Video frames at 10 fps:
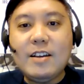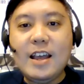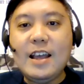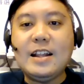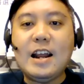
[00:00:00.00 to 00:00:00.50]

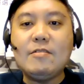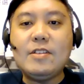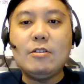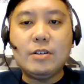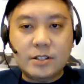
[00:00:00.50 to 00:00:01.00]
Okay, and then
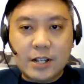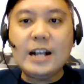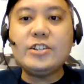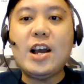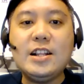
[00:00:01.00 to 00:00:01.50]
after that
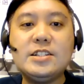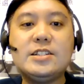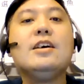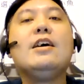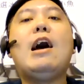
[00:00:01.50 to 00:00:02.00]
select Chinese.